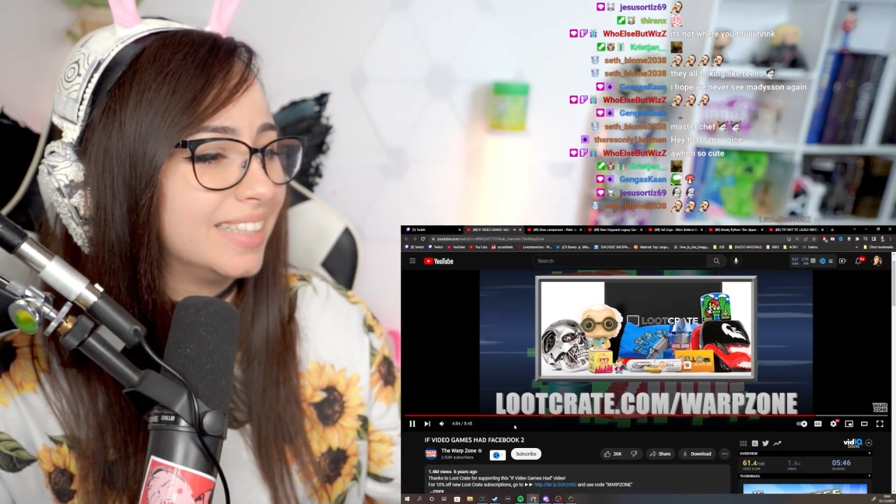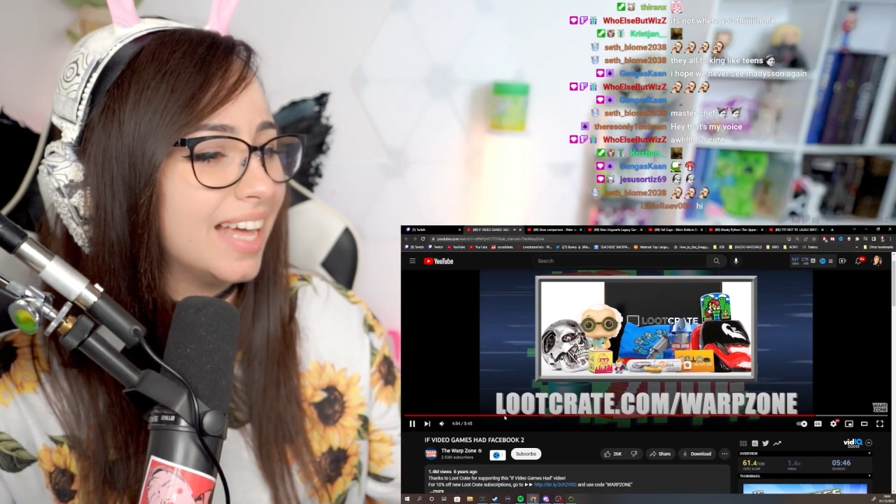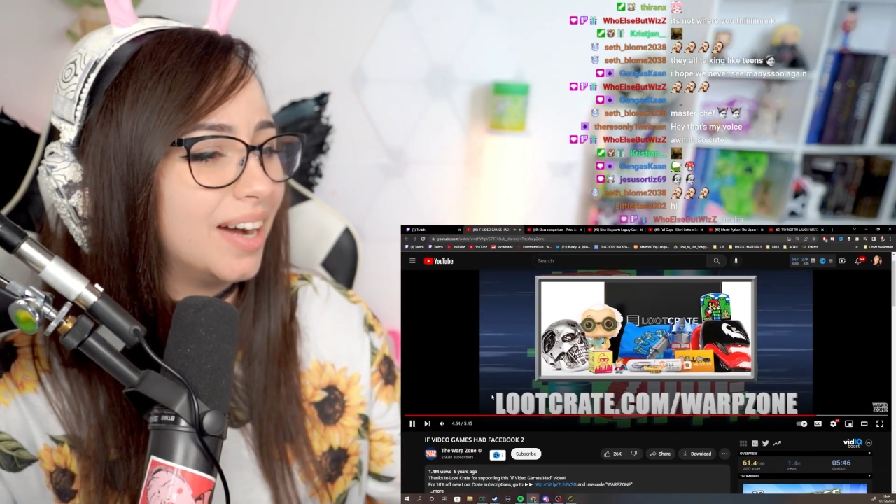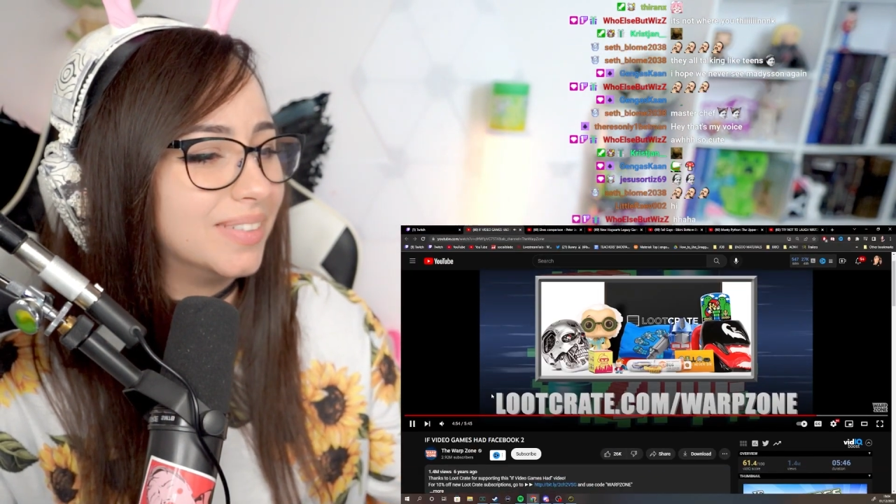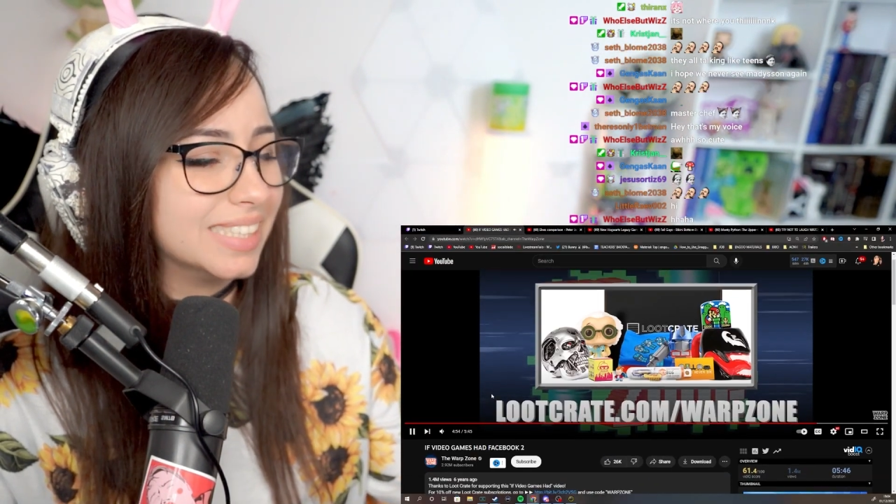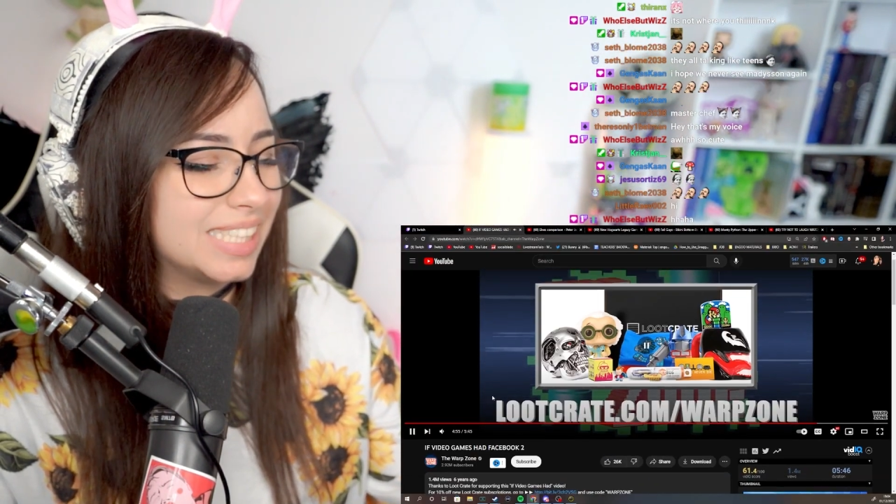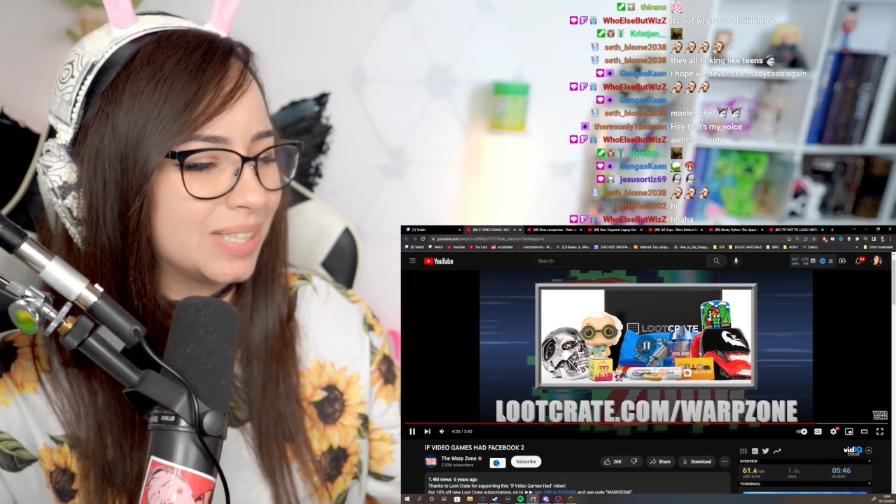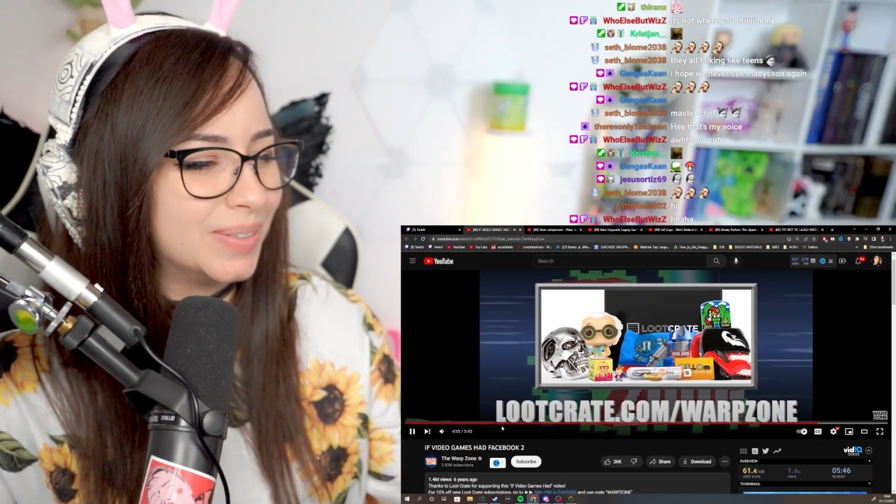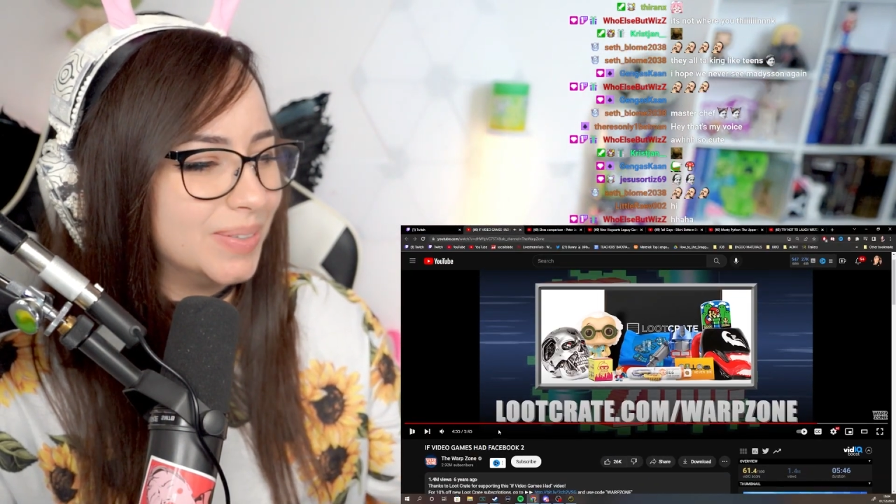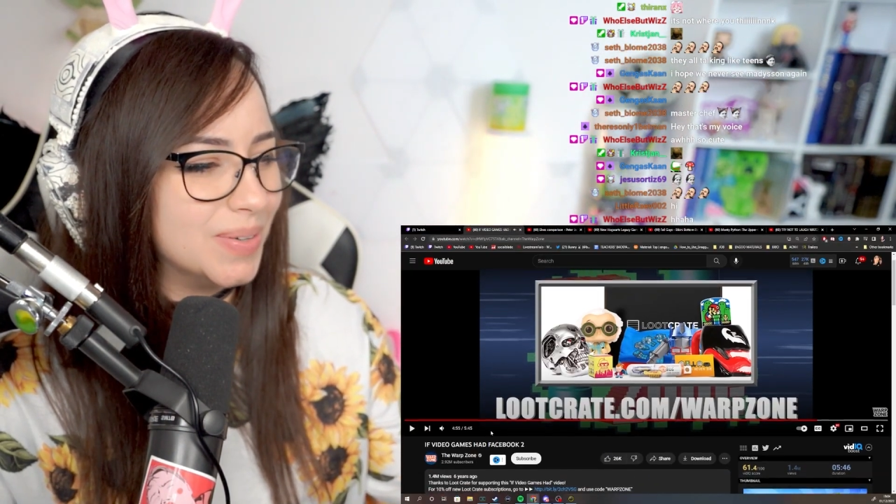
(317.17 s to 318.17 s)
I don't
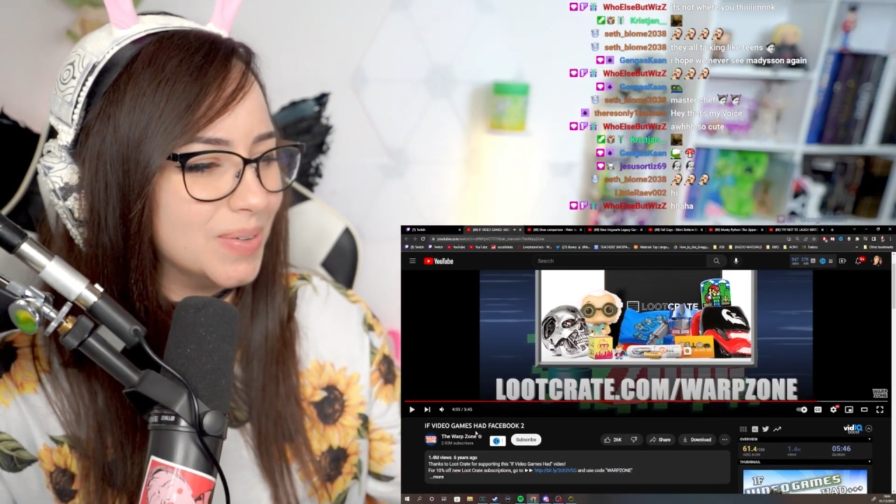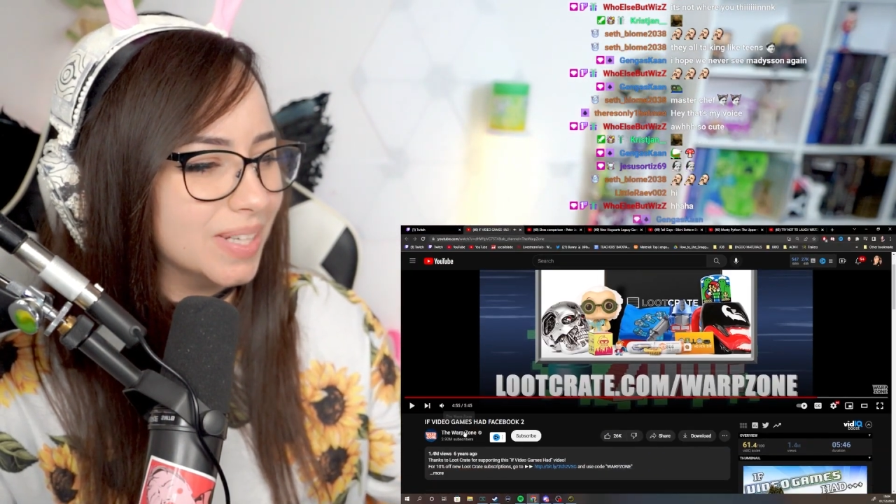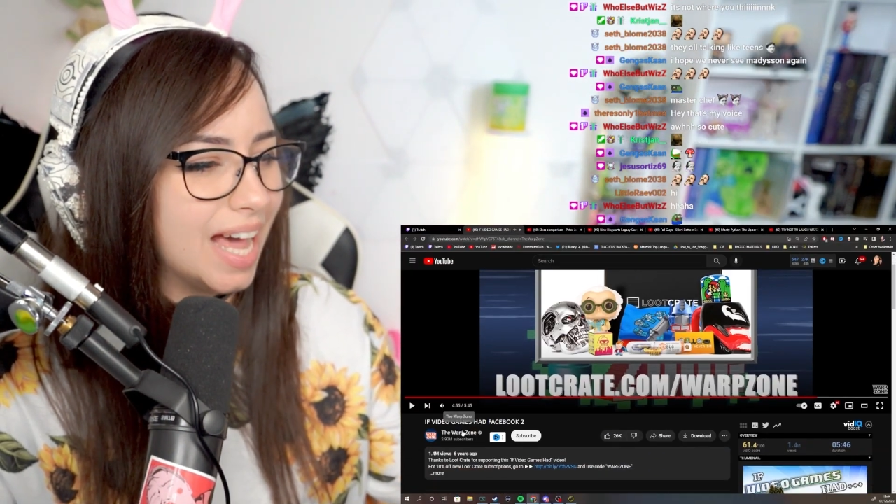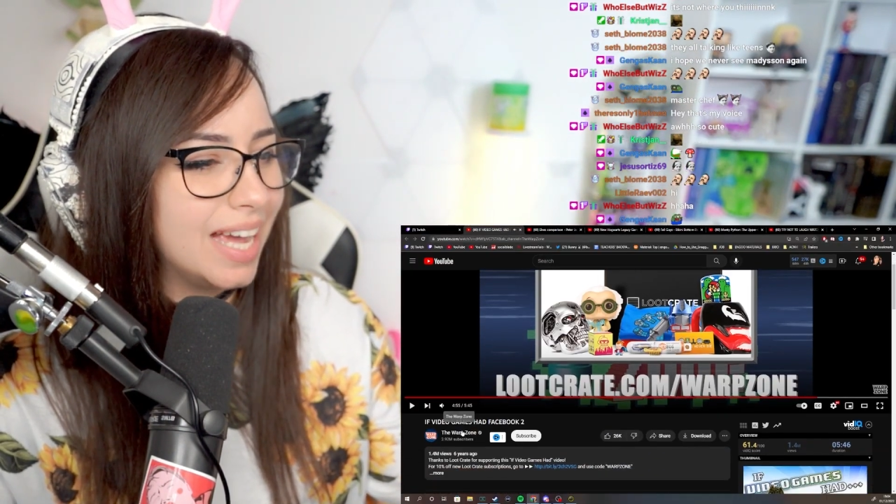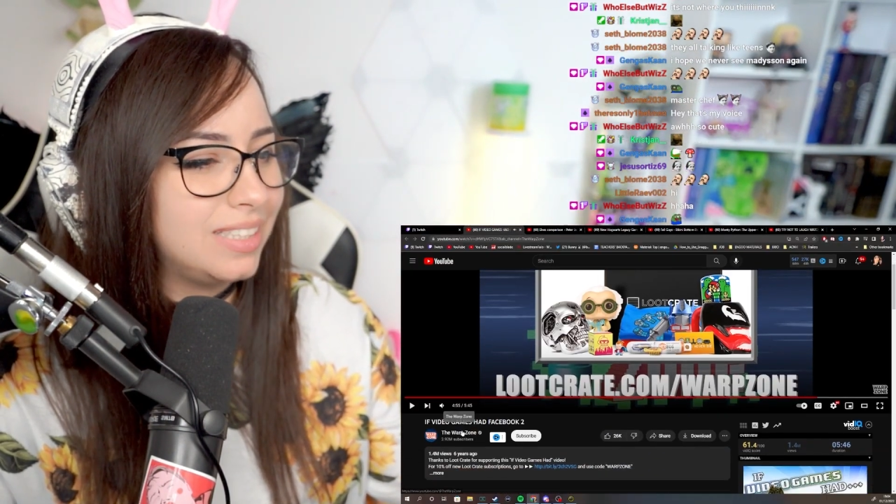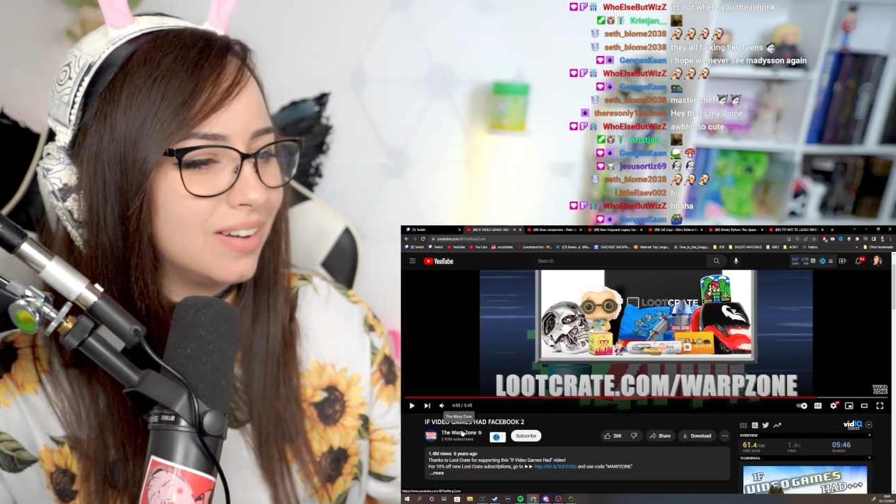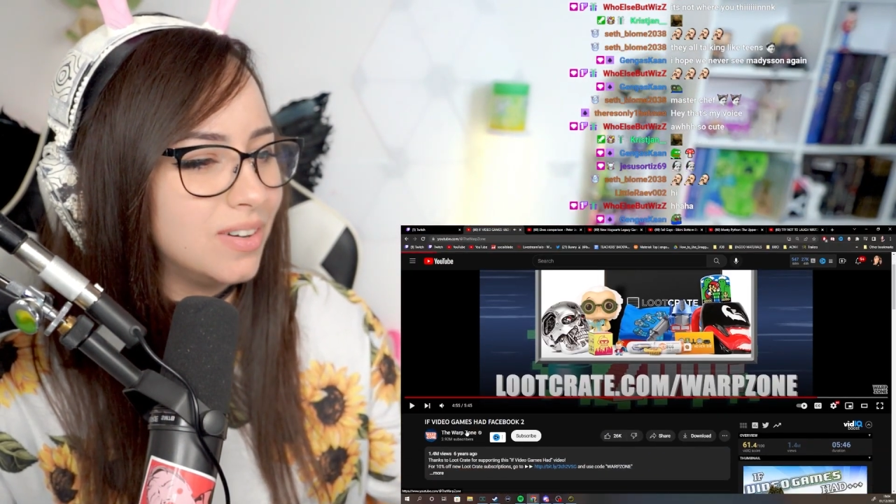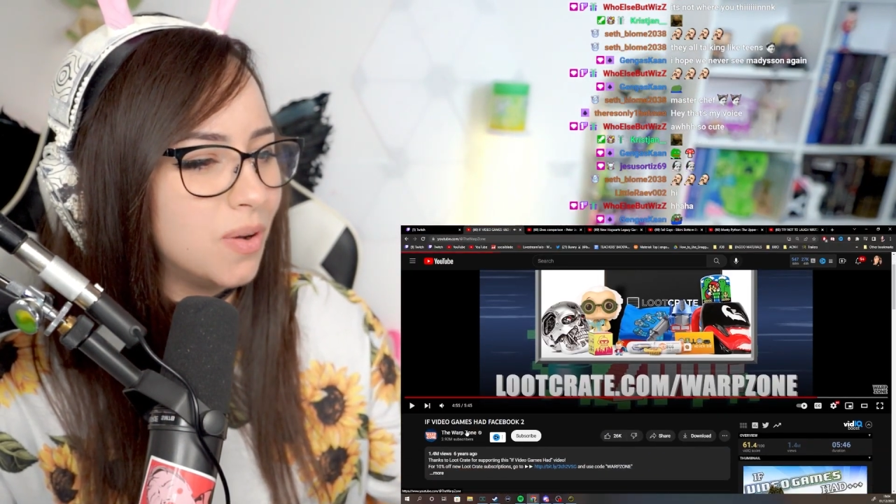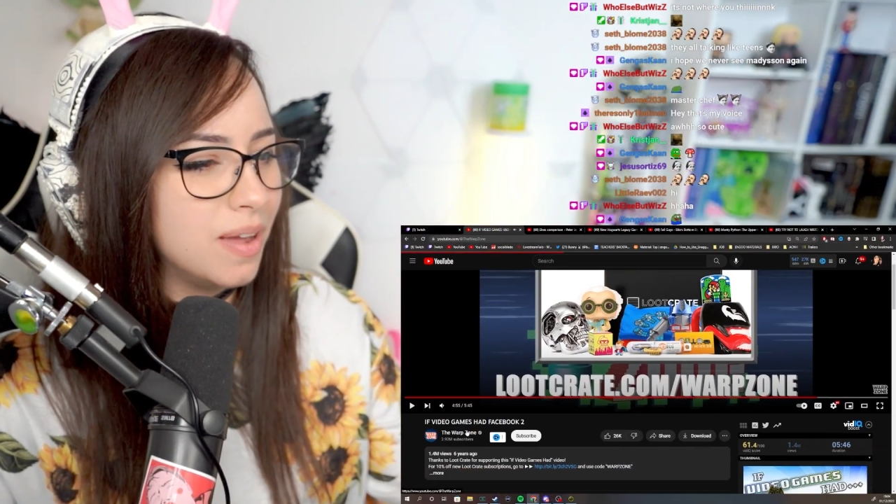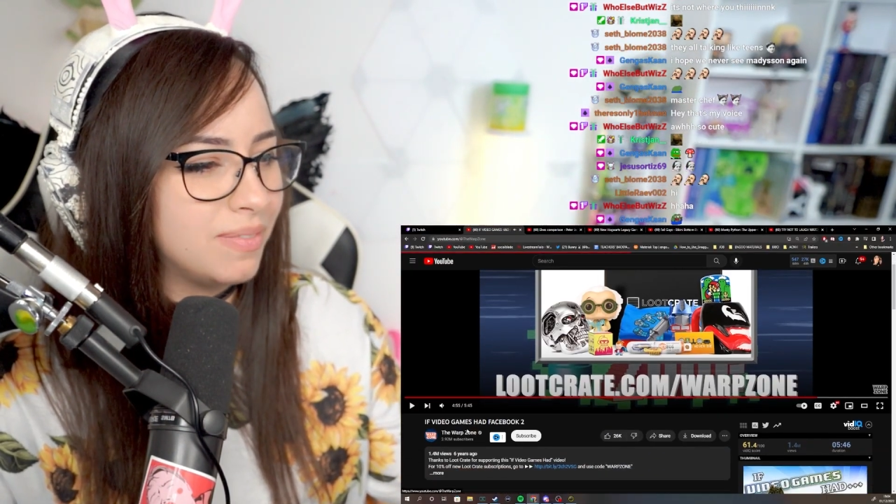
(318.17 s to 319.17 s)
know
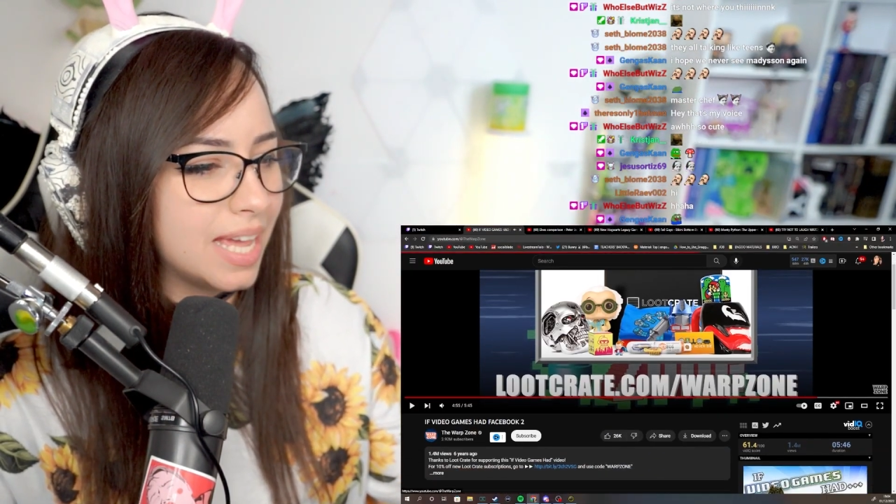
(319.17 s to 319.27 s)
if